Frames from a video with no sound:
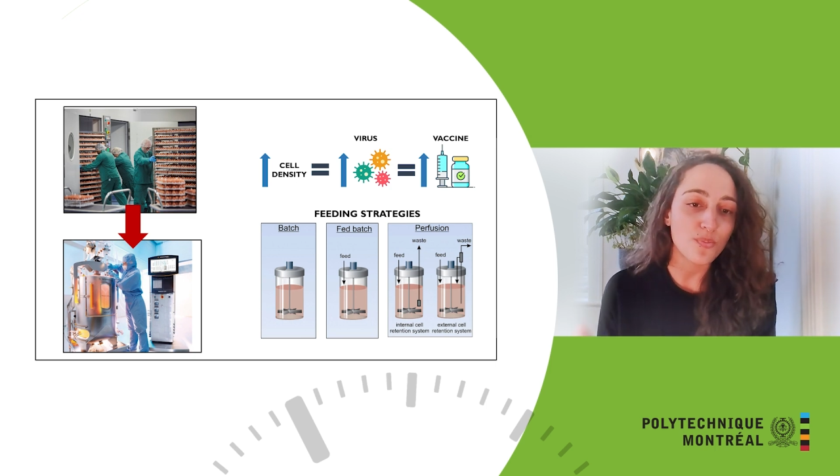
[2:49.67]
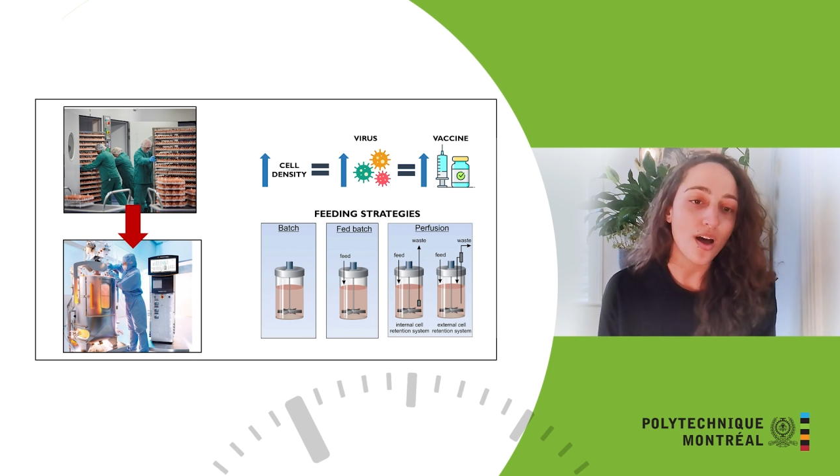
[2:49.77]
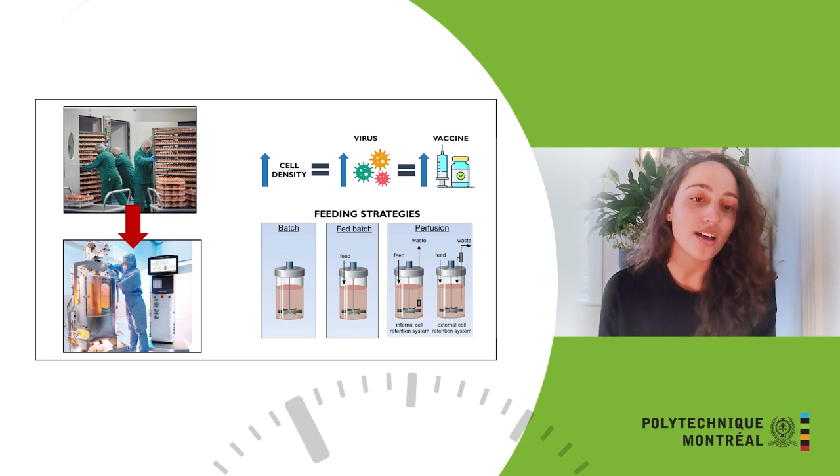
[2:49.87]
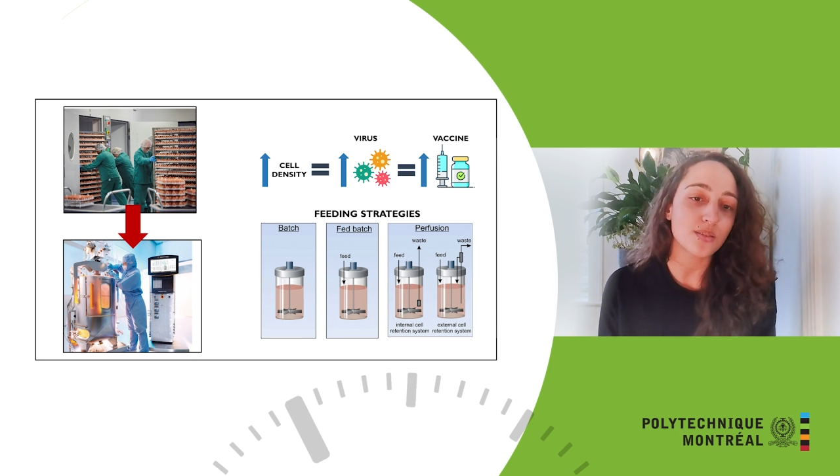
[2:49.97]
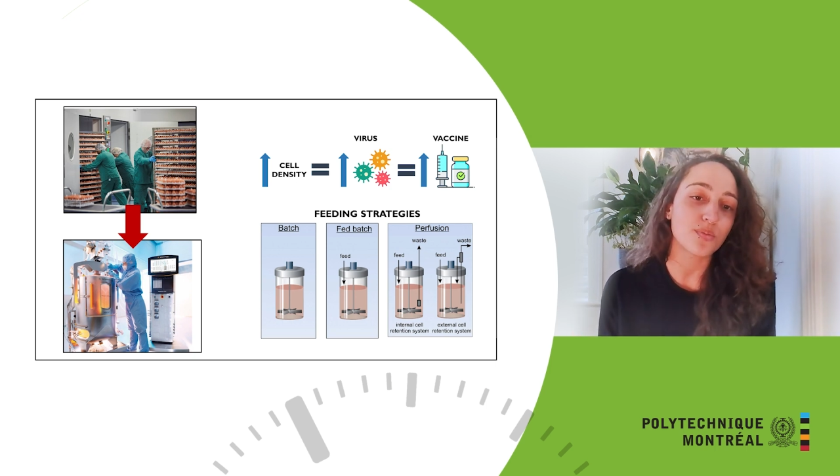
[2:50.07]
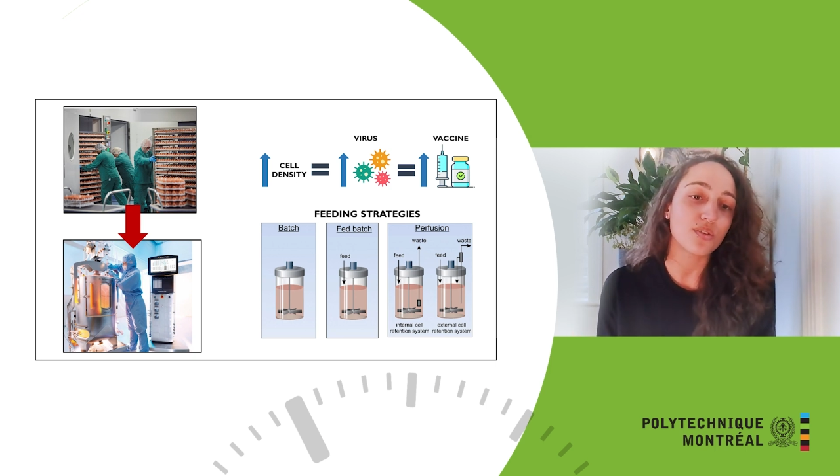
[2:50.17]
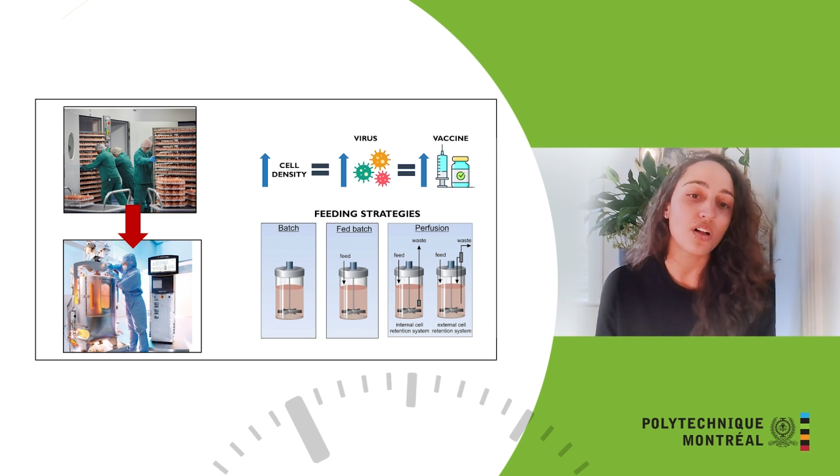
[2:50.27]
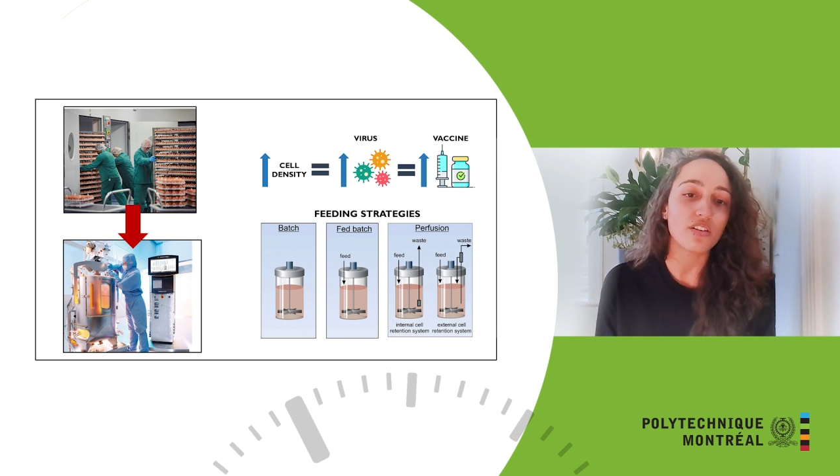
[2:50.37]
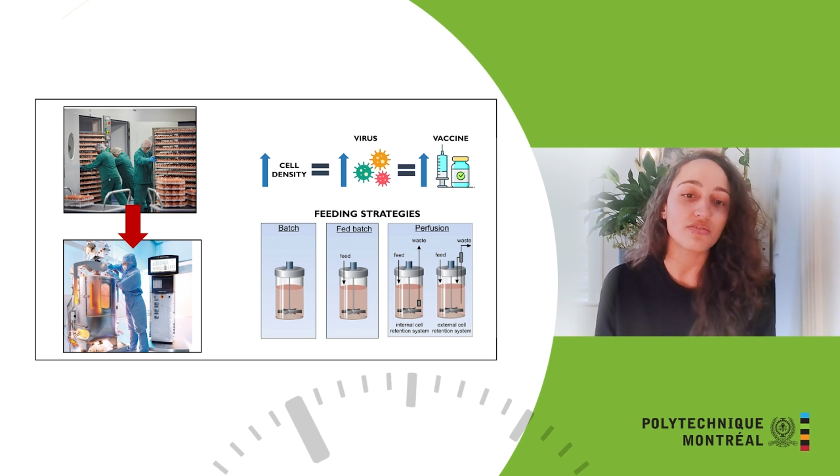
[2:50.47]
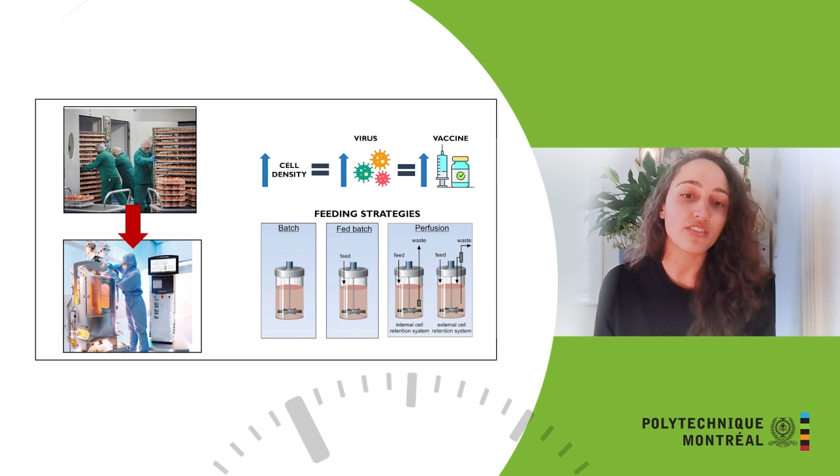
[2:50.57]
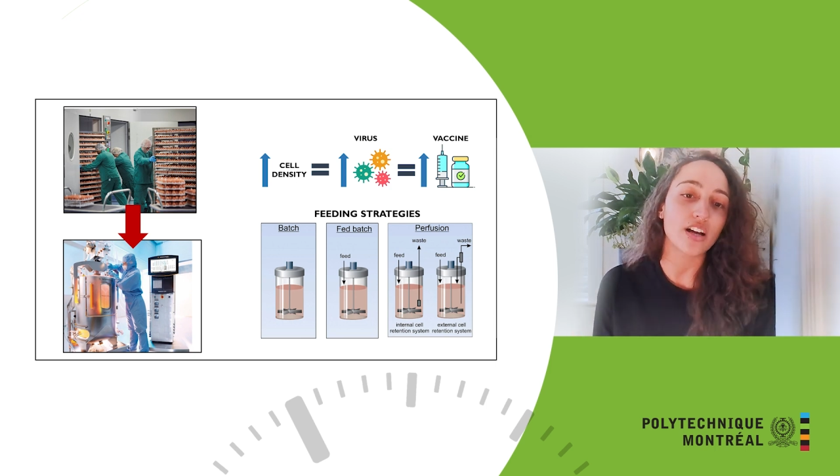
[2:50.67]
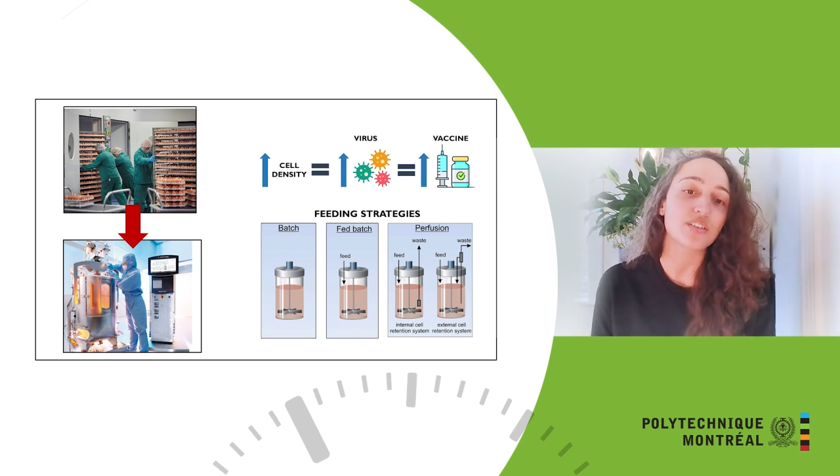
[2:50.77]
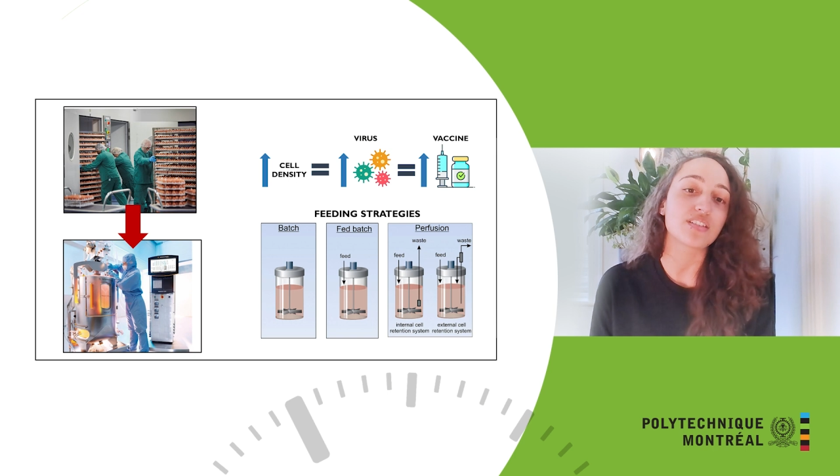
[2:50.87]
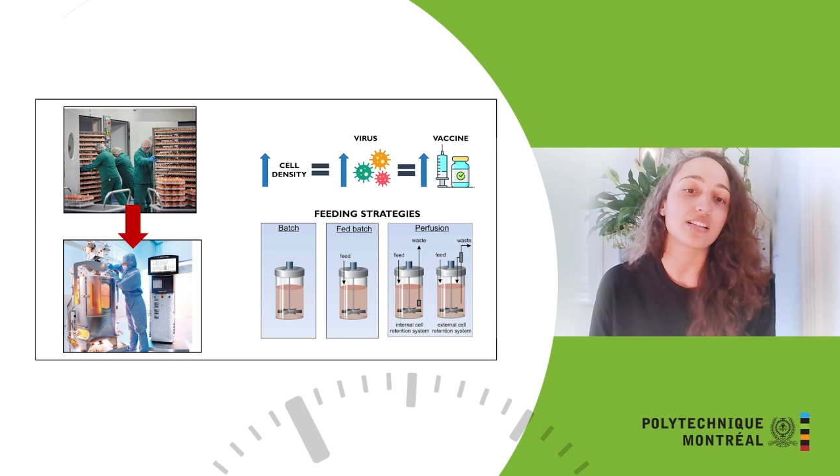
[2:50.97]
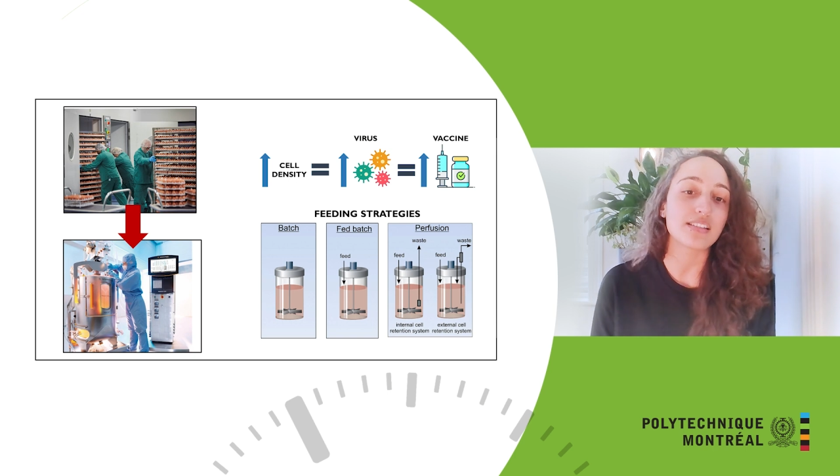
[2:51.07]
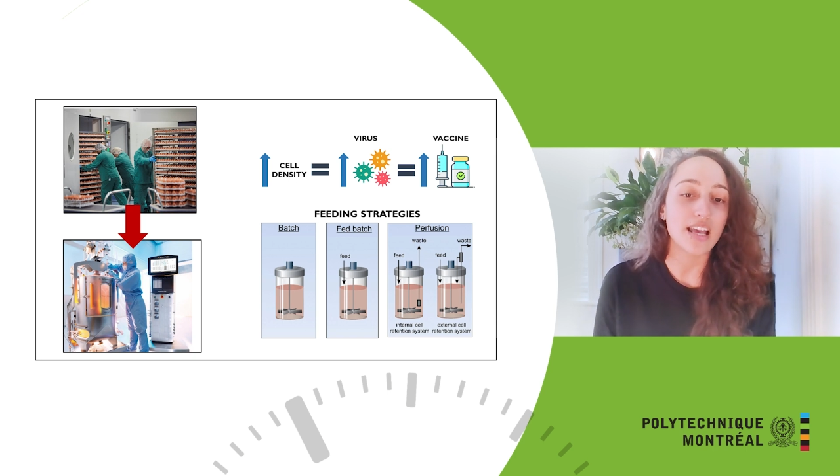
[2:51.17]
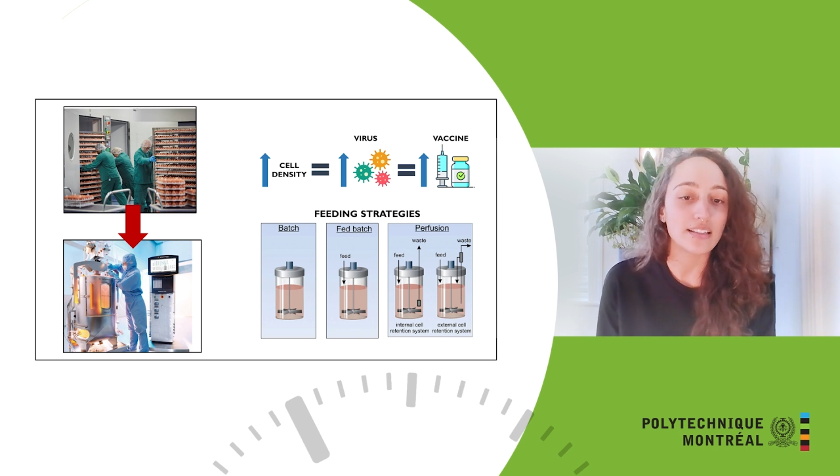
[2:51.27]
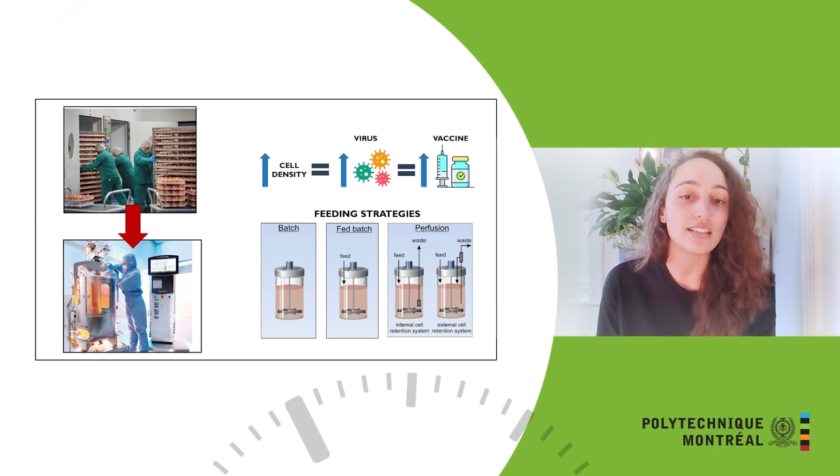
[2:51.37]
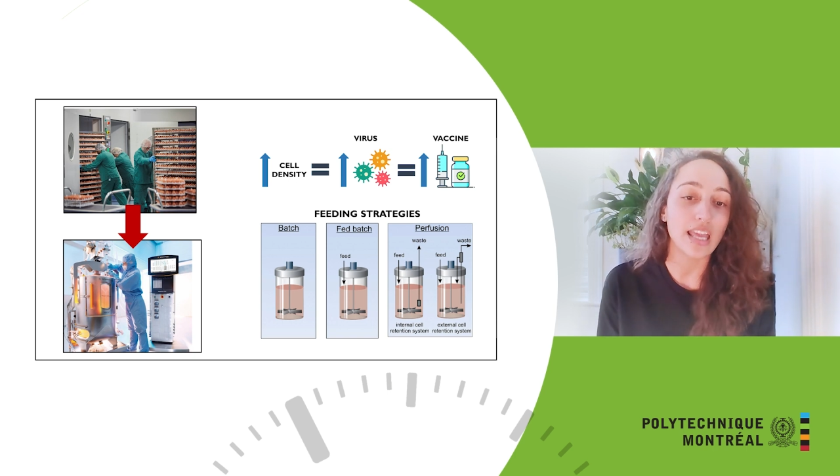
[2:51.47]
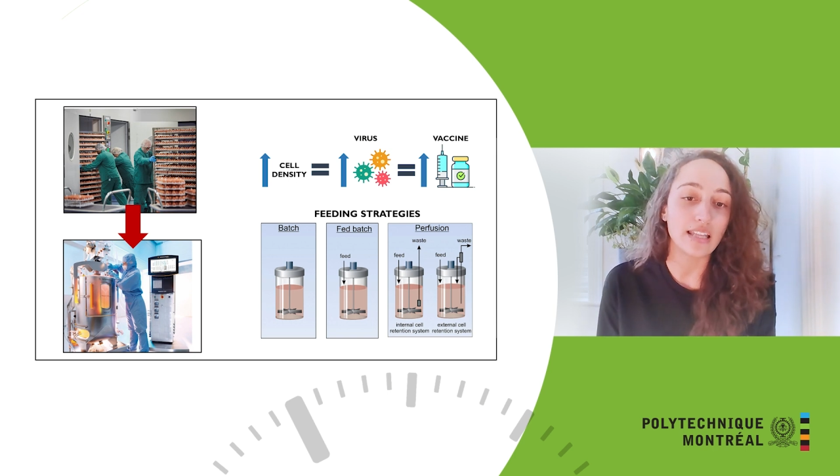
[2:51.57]
possible of viruses
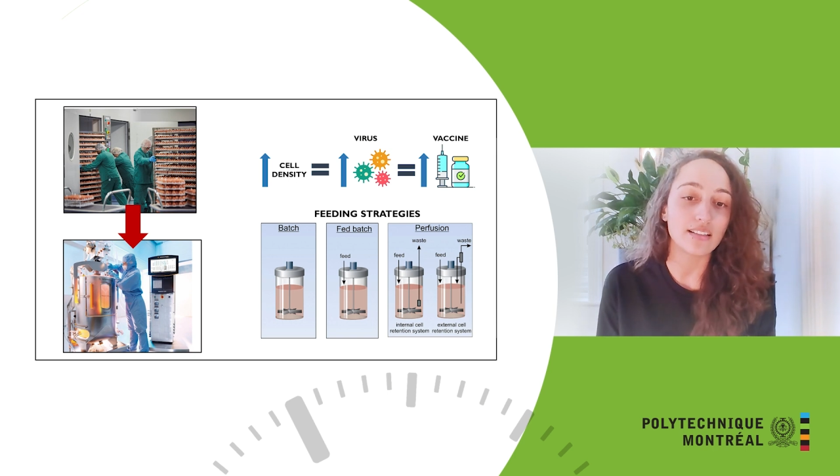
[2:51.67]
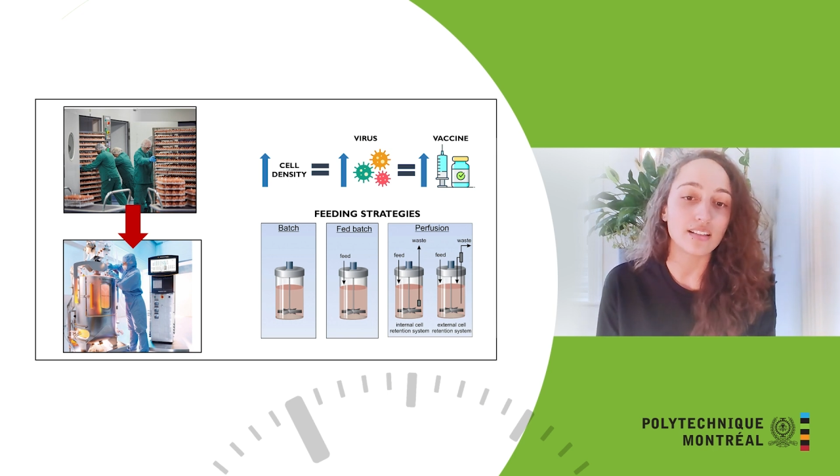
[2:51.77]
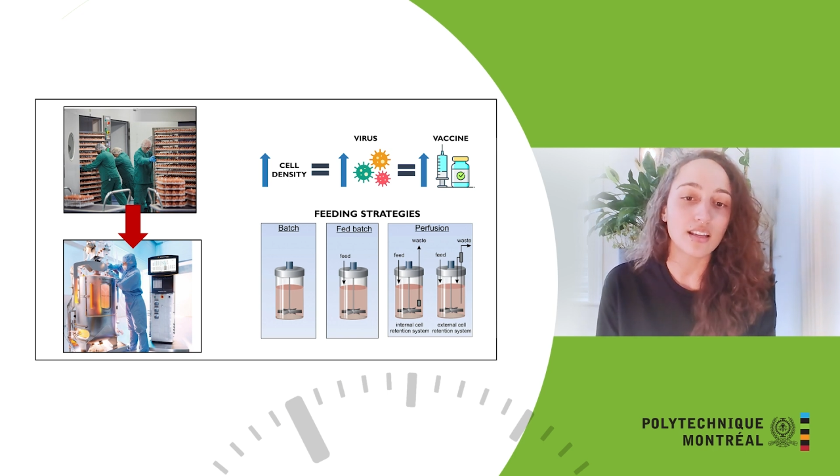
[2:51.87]
at the end.